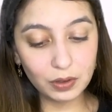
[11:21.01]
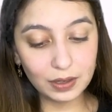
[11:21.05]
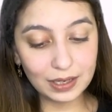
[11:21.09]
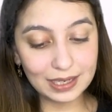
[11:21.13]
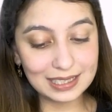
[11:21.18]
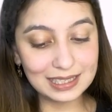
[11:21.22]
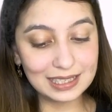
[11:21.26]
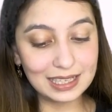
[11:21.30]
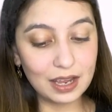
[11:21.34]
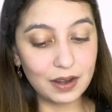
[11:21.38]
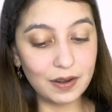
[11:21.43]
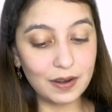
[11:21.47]

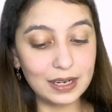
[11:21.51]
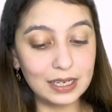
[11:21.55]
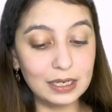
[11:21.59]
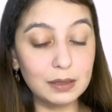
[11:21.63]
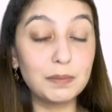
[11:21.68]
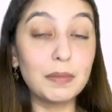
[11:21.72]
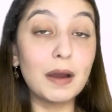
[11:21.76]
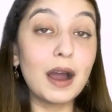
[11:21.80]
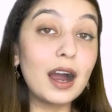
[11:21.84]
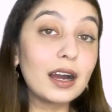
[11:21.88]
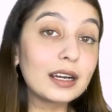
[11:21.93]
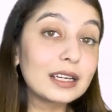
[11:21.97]
Is there any
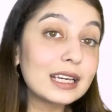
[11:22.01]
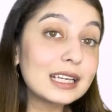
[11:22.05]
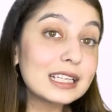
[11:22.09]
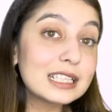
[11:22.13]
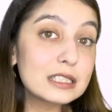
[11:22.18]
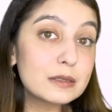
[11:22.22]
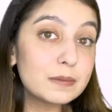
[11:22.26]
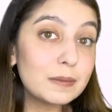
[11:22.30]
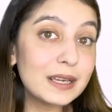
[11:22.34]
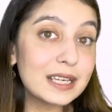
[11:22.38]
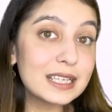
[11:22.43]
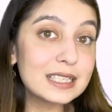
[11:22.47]
parking
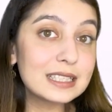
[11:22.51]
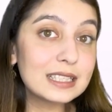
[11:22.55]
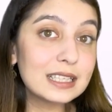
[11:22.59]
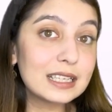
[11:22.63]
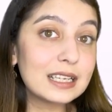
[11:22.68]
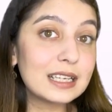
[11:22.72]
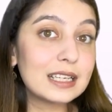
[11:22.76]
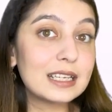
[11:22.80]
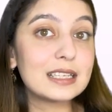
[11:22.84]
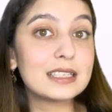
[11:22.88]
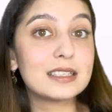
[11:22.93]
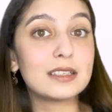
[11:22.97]

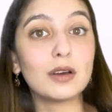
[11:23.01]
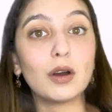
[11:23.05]
spaces?